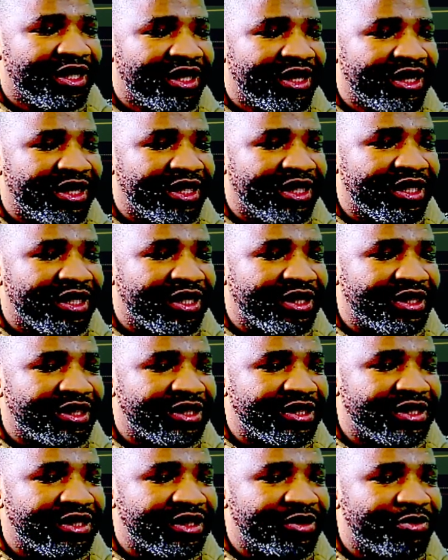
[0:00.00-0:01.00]
There
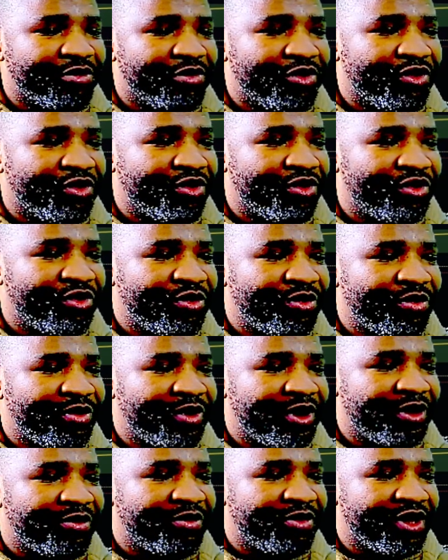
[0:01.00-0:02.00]
is a
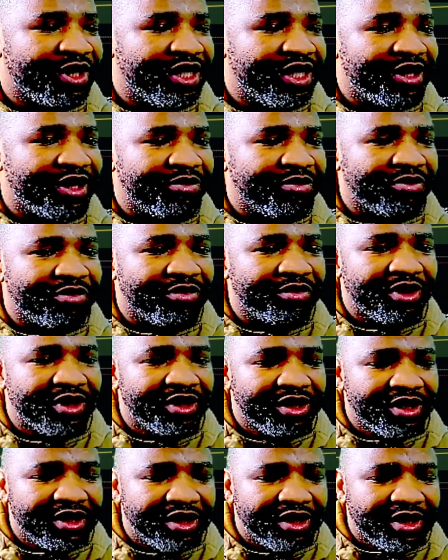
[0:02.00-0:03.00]
problem that I'm
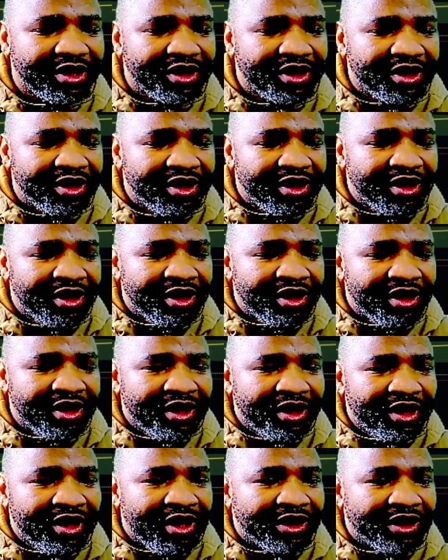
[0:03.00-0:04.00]

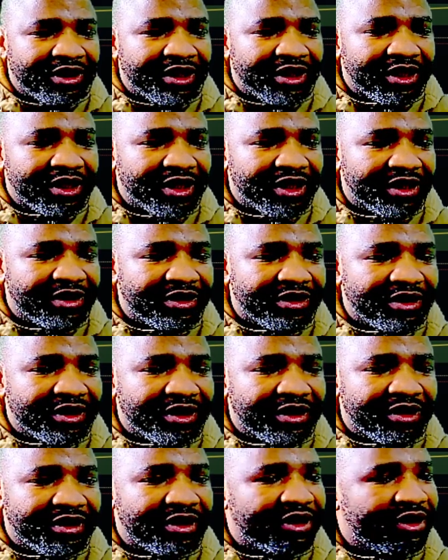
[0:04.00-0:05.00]
okay. I
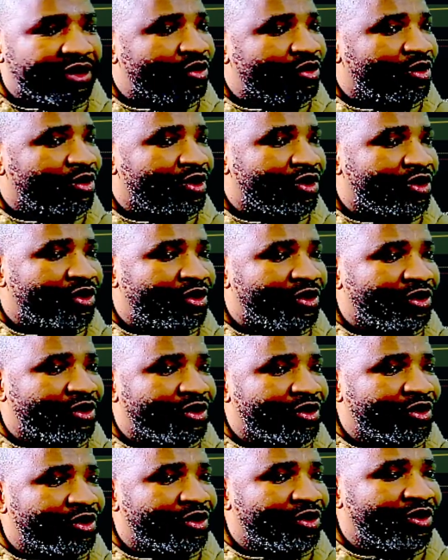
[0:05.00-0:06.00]
think that will
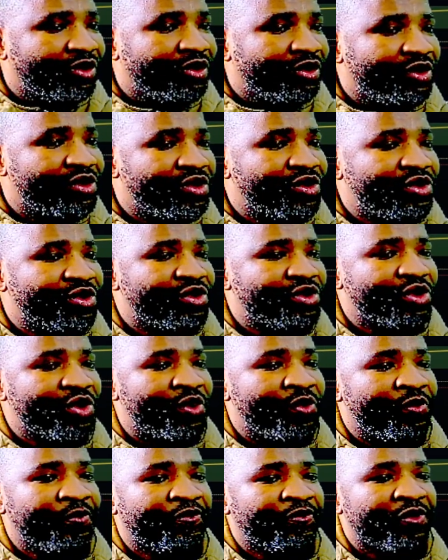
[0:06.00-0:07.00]
do. So
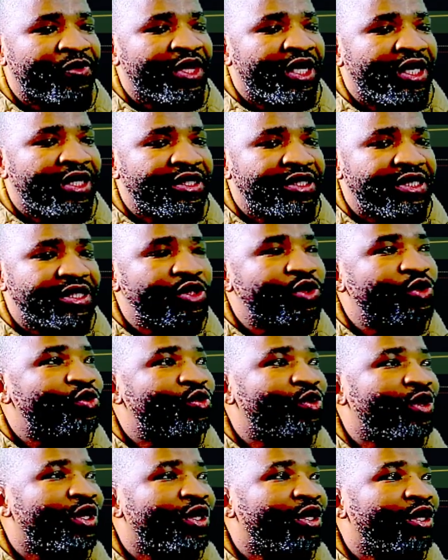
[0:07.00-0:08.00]
since
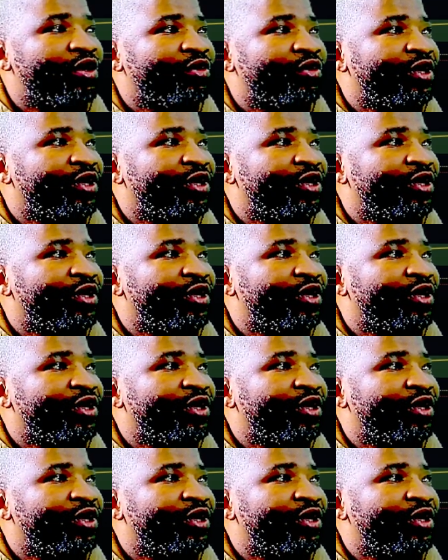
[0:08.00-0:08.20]
while we are